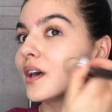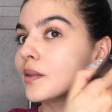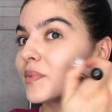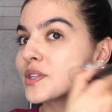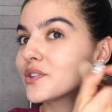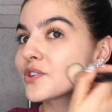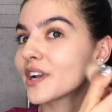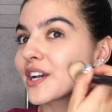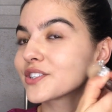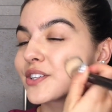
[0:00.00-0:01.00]
And Miss
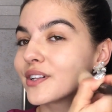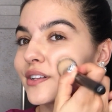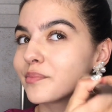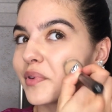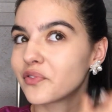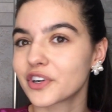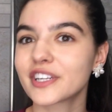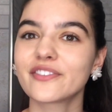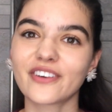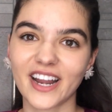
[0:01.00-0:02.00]
International, before
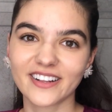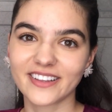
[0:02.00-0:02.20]
the final